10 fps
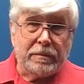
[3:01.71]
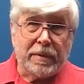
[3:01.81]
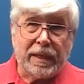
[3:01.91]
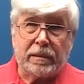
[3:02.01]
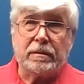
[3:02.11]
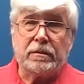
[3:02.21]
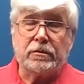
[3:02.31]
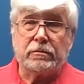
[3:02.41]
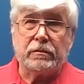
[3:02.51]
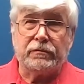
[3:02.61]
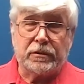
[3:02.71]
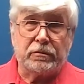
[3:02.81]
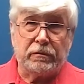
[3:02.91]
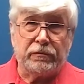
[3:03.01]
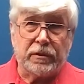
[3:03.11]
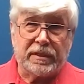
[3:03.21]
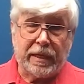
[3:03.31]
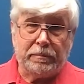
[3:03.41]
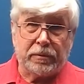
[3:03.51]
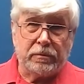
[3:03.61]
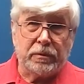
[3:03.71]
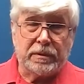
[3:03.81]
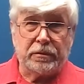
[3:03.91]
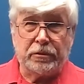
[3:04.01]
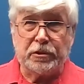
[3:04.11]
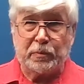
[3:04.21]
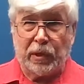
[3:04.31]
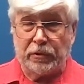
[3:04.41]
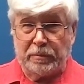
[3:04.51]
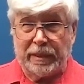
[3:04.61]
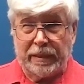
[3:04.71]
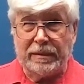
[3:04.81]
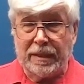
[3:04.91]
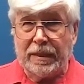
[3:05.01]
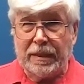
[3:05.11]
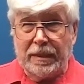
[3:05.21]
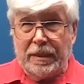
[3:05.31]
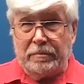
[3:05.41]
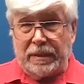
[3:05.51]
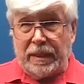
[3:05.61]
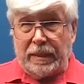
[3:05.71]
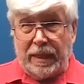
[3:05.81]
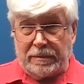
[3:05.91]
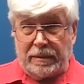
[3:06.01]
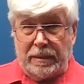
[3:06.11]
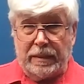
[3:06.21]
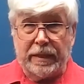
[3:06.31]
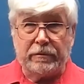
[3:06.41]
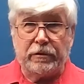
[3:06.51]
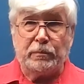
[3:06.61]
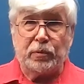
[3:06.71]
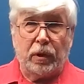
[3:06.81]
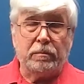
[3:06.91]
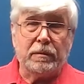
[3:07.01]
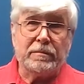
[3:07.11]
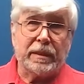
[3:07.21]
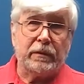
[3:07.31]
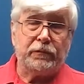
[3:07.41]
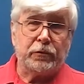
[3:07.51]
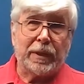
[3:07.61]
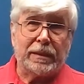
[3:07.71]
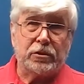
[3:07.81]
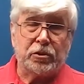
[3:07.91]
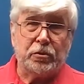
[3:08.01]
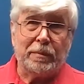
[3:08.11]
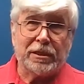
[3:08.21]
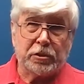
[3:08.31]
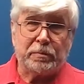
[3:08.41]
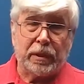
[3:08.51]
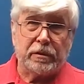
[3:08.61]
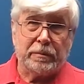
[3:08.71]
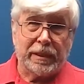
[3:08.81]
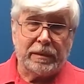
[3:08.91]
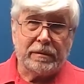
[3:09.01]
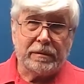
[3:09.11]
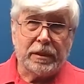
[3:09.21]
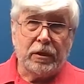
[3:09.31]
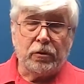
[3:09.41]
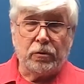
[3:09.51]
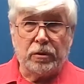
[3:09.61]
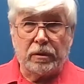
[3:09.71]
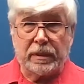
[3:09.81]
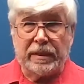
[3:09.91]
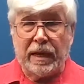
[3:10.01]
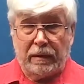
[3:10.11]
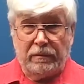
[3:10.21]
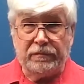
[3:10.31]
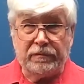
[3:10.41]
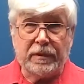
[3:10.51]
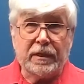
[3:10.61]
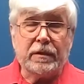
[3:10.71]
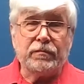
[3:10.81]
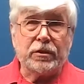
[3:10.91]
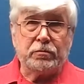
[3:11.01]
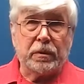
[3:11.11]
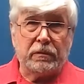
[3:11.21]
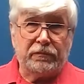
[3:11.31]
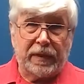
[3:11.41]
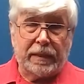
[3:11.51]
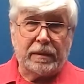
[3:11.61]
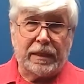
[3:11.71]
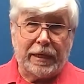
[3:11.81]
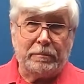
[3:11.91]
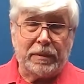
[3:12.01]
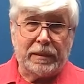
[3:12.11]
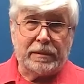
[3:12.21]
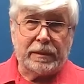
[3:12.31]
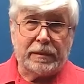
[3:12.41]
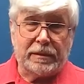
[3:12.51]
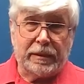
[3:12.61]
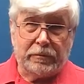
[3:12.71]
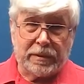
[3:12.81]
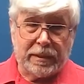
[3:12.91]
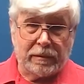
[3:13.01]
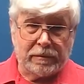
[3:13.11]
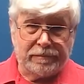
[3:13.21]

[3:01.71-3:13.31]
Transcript: method to reverse heparin was to use protamine, but that has an inherent problem that if you add too much protamine or not enough, this will affect the APTT result.